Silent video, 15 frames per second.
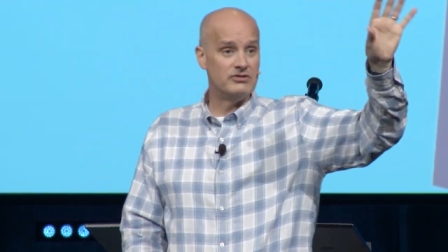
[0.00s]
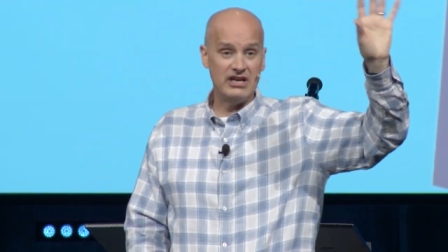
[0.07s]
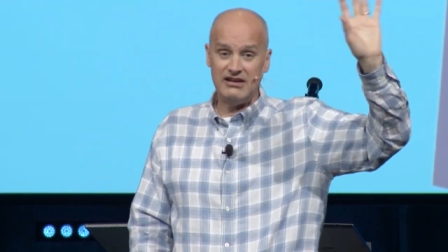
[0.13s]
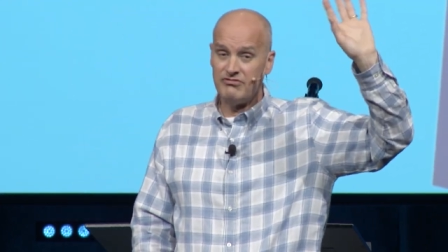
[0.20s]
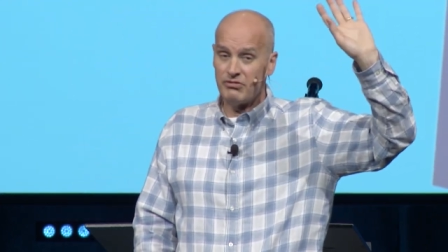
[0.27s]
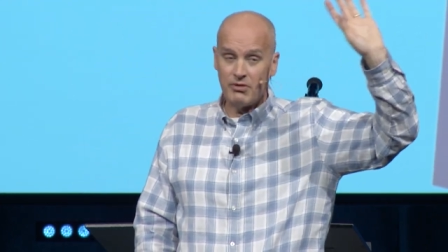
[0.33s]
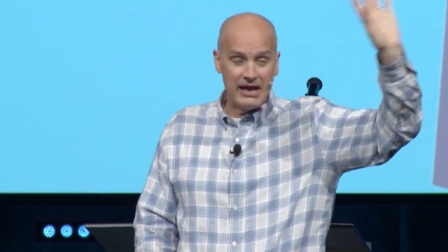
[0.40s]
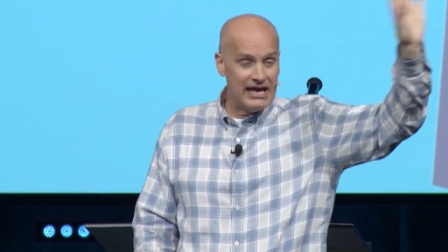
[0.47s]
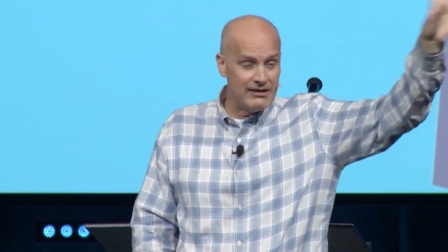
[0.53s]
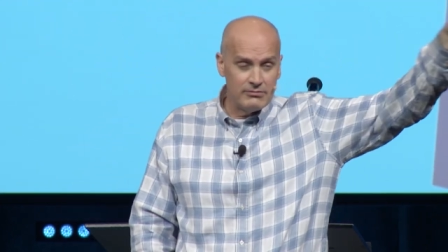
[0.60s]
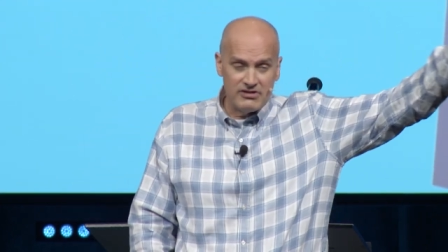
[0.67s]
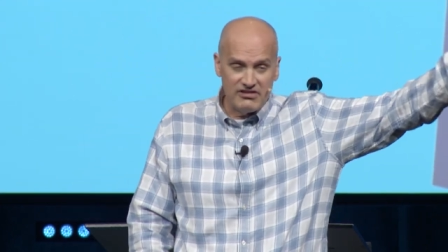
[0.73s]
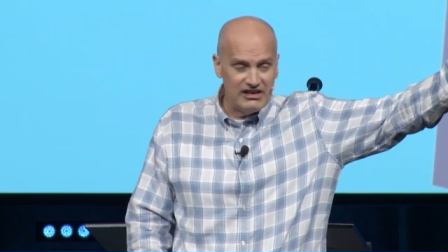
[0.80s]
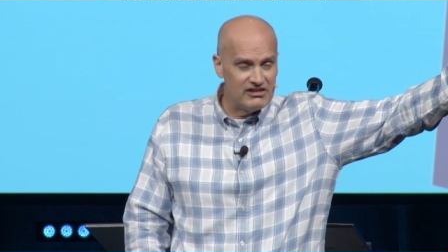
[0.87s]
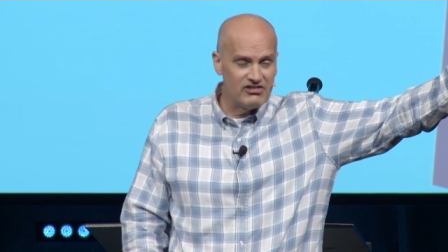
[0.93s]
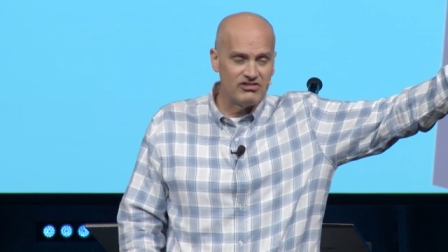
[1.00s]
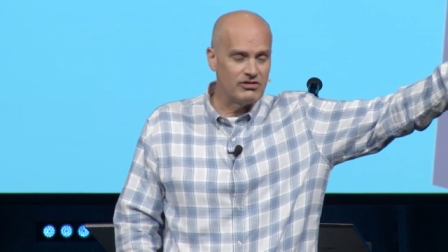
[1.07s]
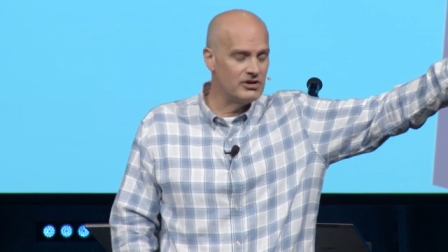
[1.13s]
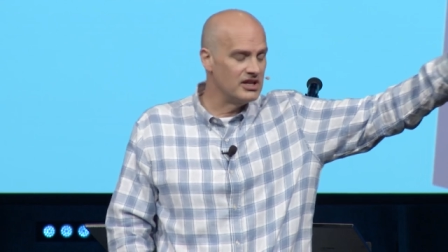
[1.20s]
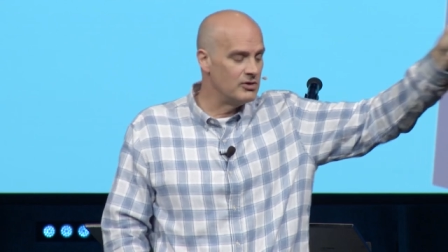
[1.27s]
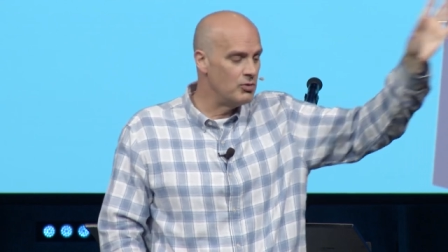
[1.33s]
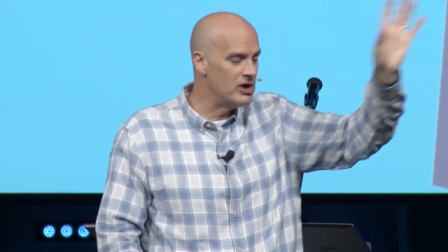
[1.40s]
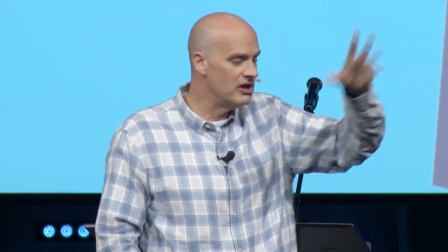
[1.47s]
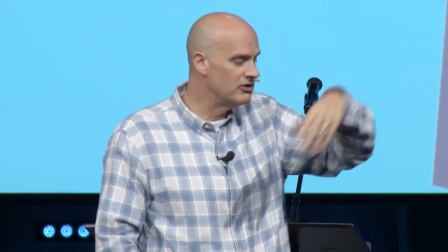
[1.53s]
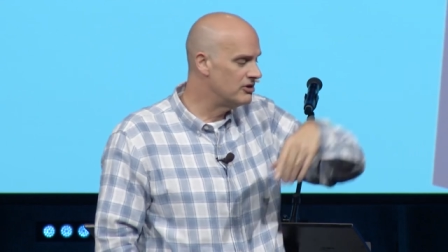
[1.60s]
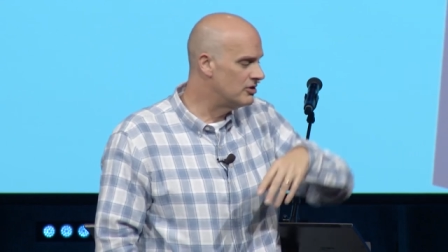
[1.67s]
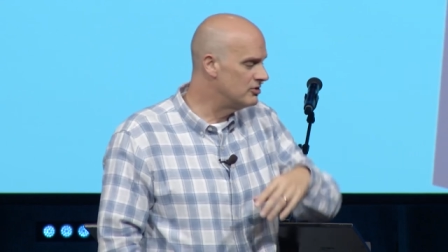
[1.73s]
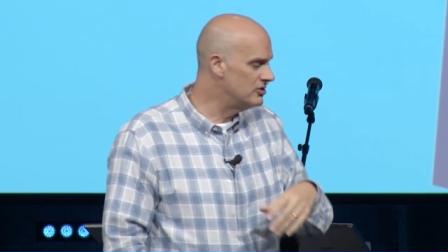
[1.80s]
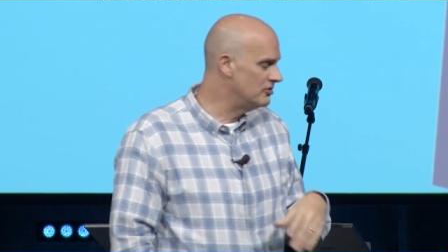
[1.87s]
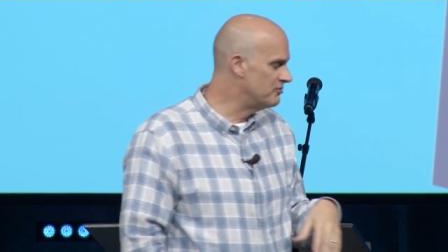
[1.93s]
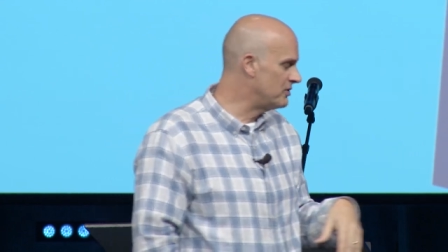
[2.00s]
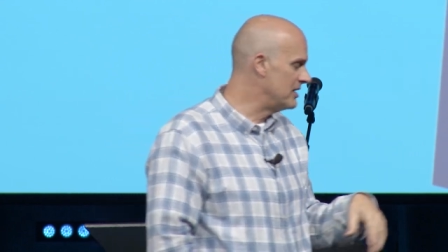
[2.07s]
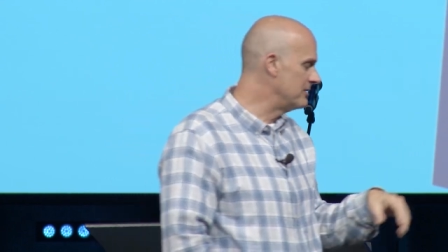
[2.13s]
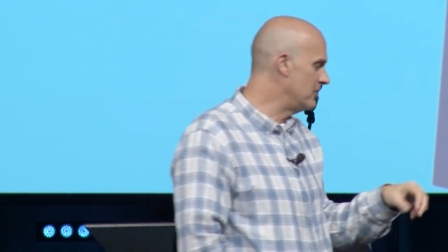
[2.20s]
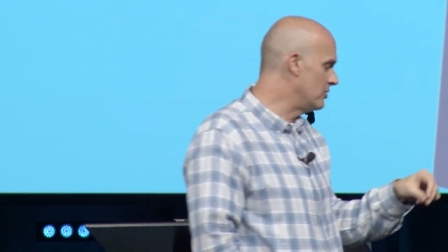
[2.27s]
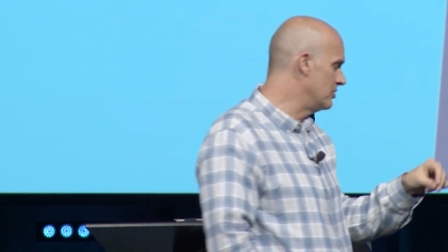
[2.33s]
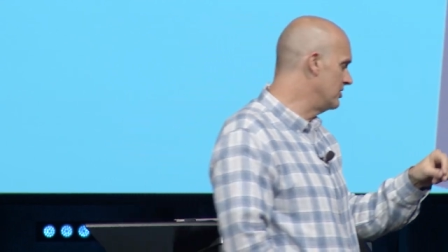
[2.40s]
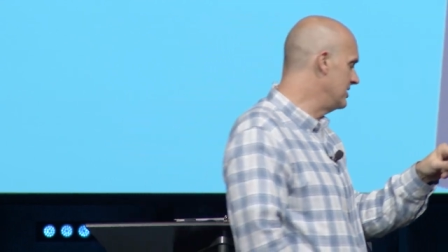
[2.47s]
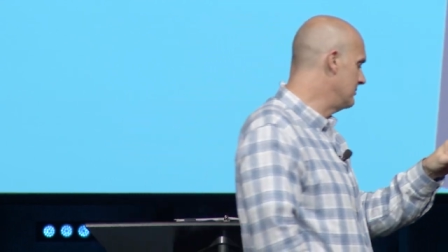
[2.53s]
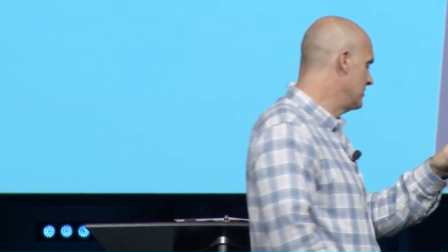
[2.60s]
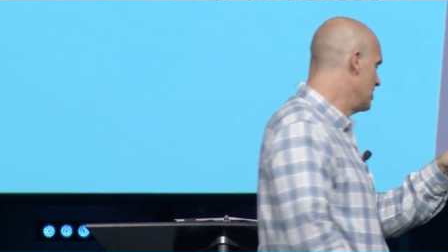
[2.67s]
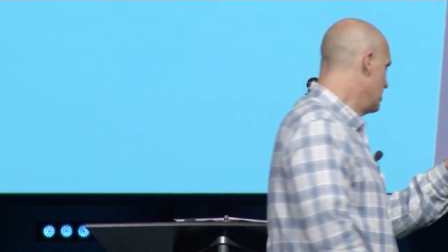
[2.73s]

Dave Ramsey is certainly well known. You've probably heard him